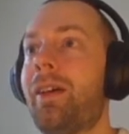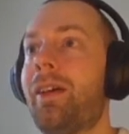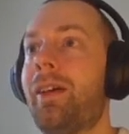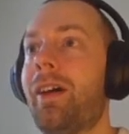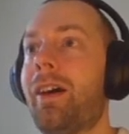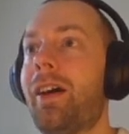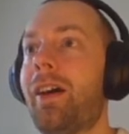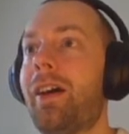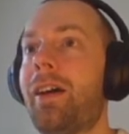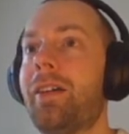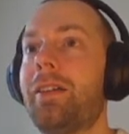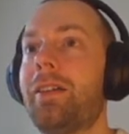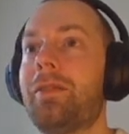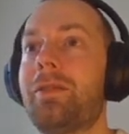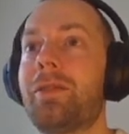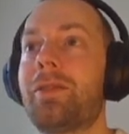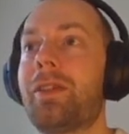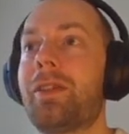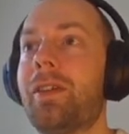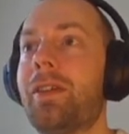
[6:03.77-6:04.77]
And if
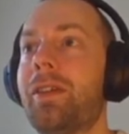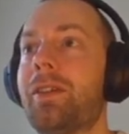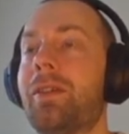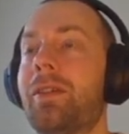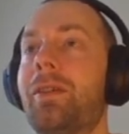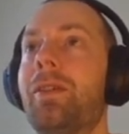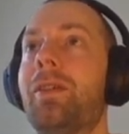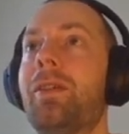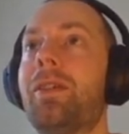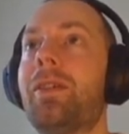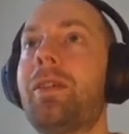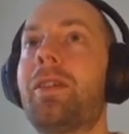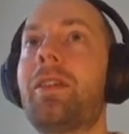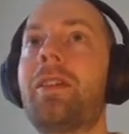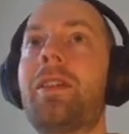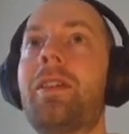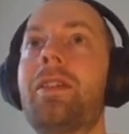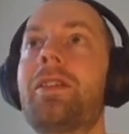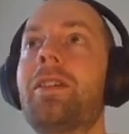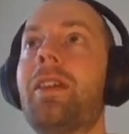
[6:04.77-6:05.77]
you turn it on,
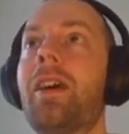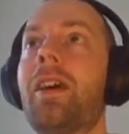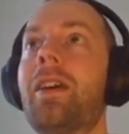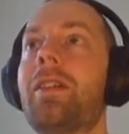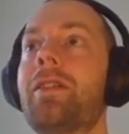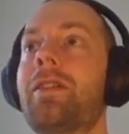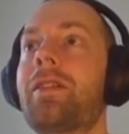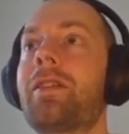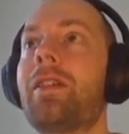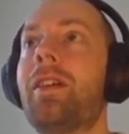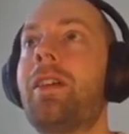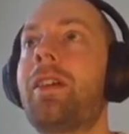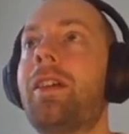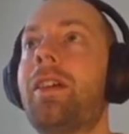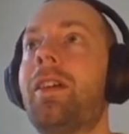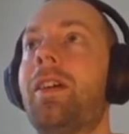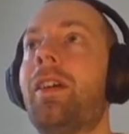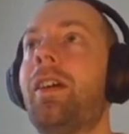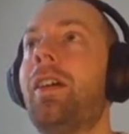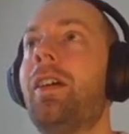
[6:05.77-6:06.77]
it's nice,
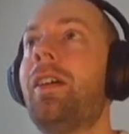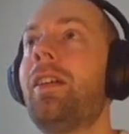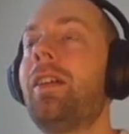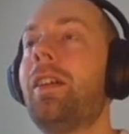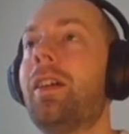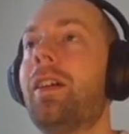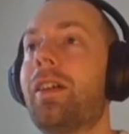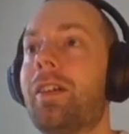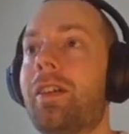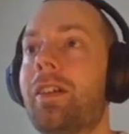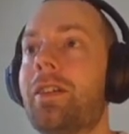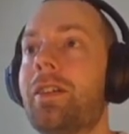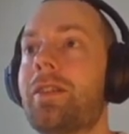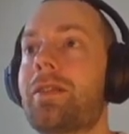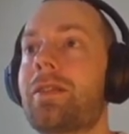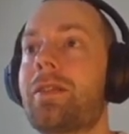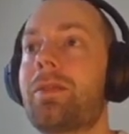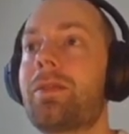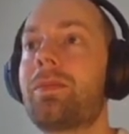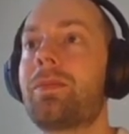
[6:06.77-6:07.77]
like this.
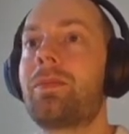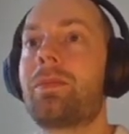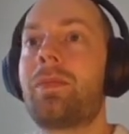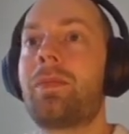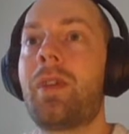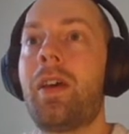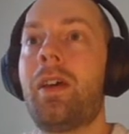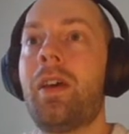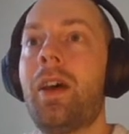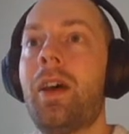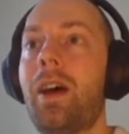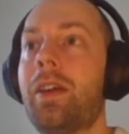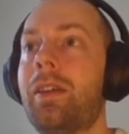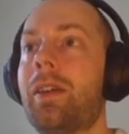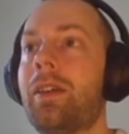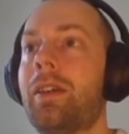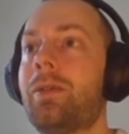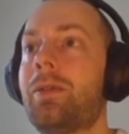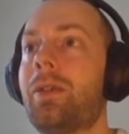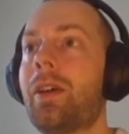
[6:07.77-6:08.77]
And
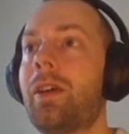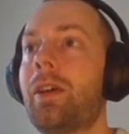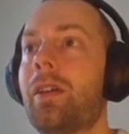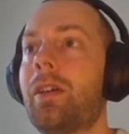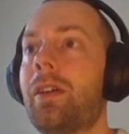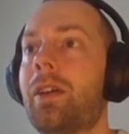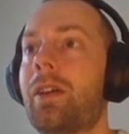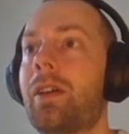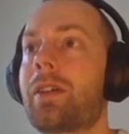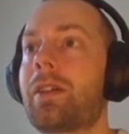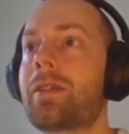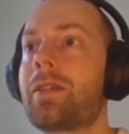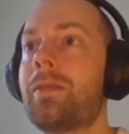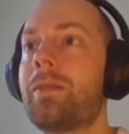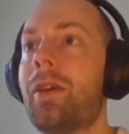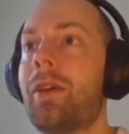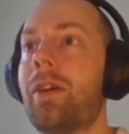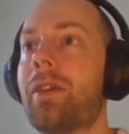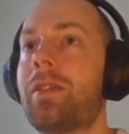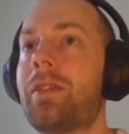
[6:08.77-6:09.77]
then you can
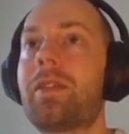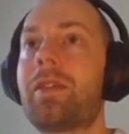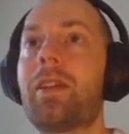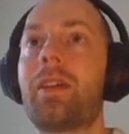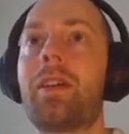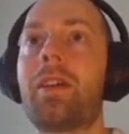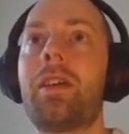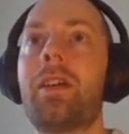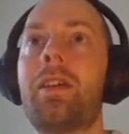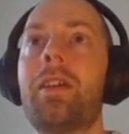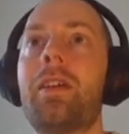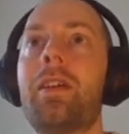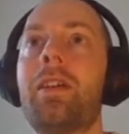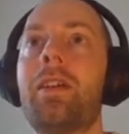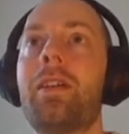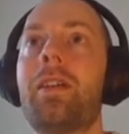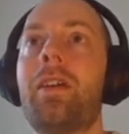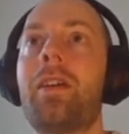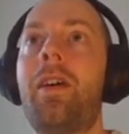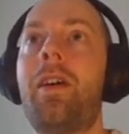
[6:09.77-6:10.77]
customize
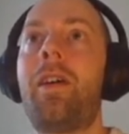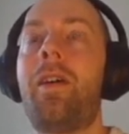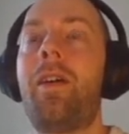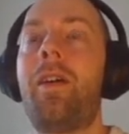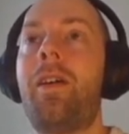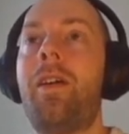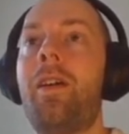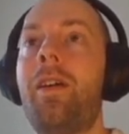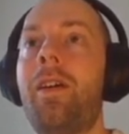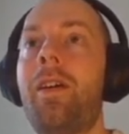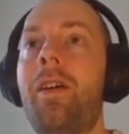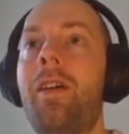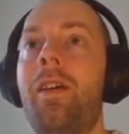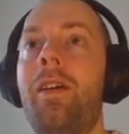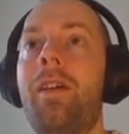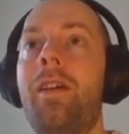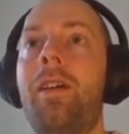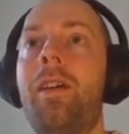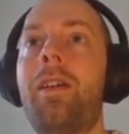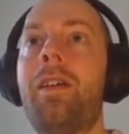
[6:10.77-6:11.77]
again
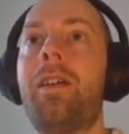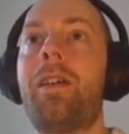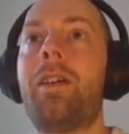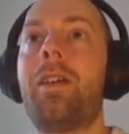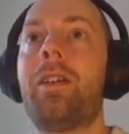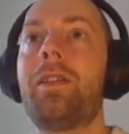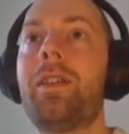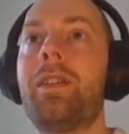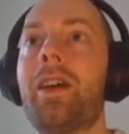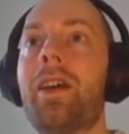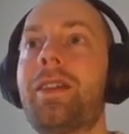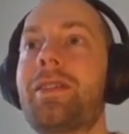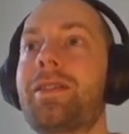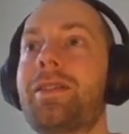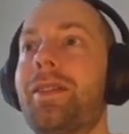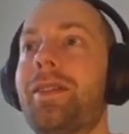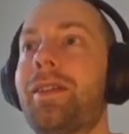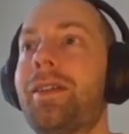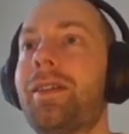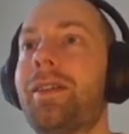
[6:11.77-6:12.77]

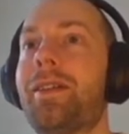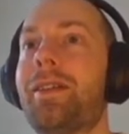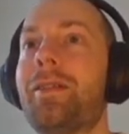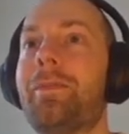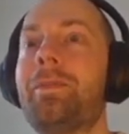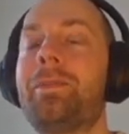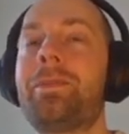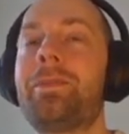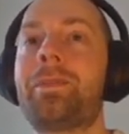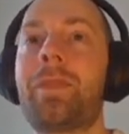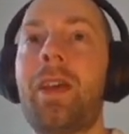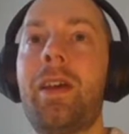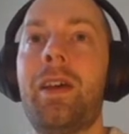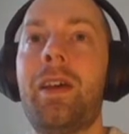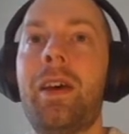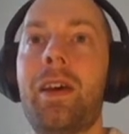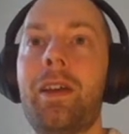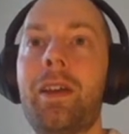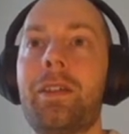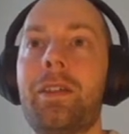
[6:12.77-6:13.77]
nicely.
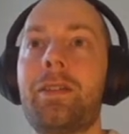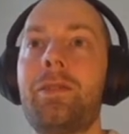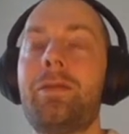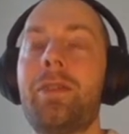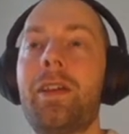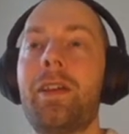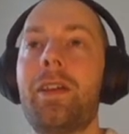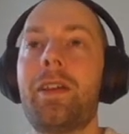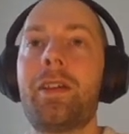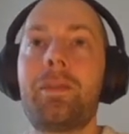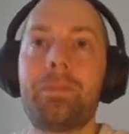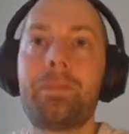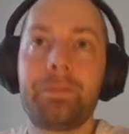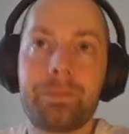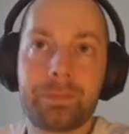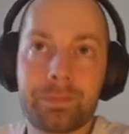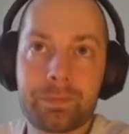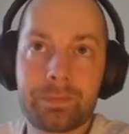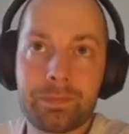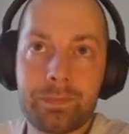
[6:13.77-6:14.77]
Another thing,
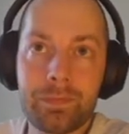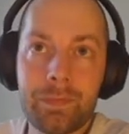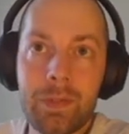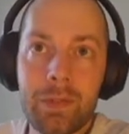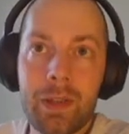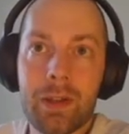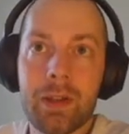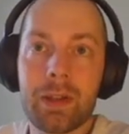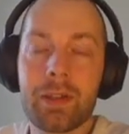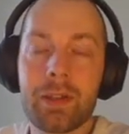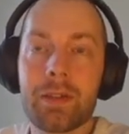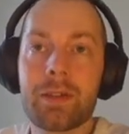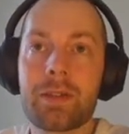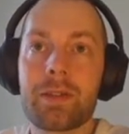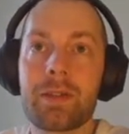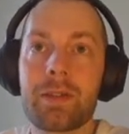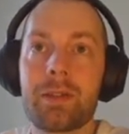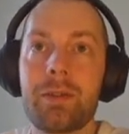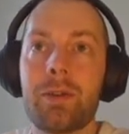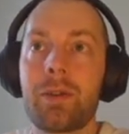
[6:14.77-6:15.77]
like this
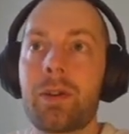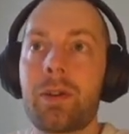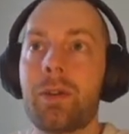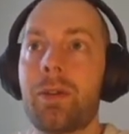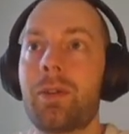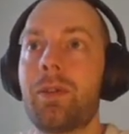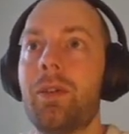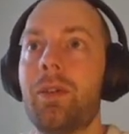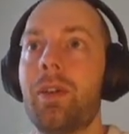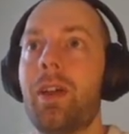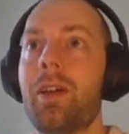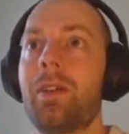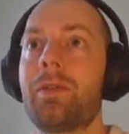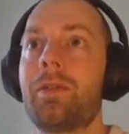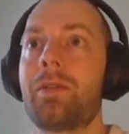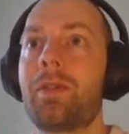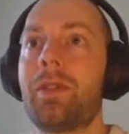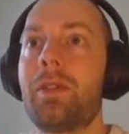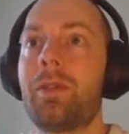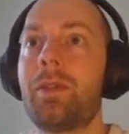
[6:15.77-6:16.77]
dock on the
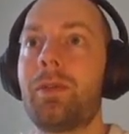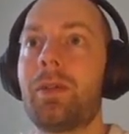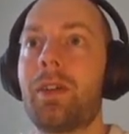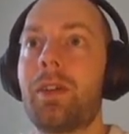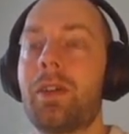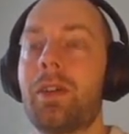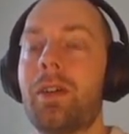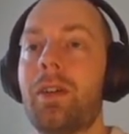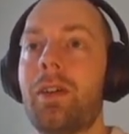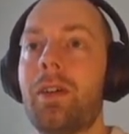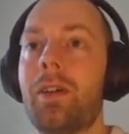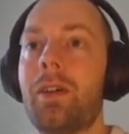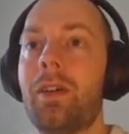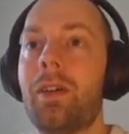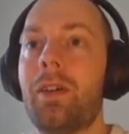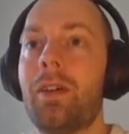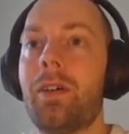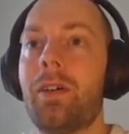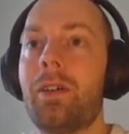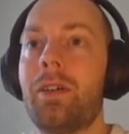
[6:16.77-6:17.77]
left, you can
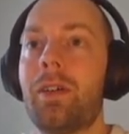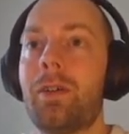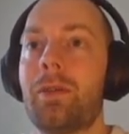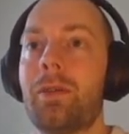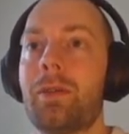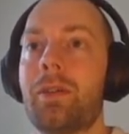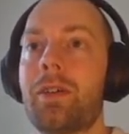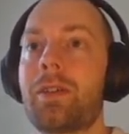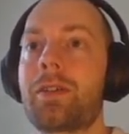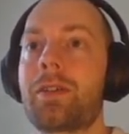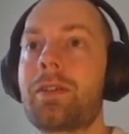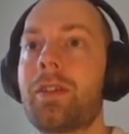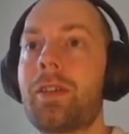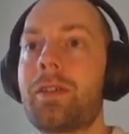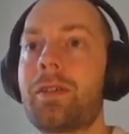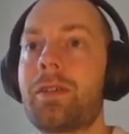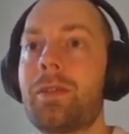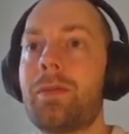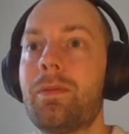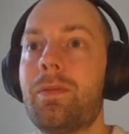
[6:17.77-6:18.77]
download
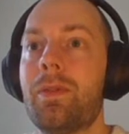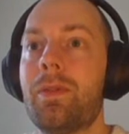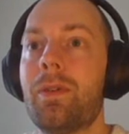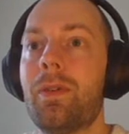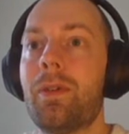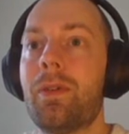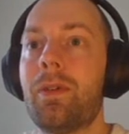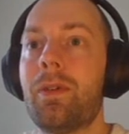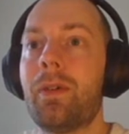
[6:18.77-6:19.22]
extension for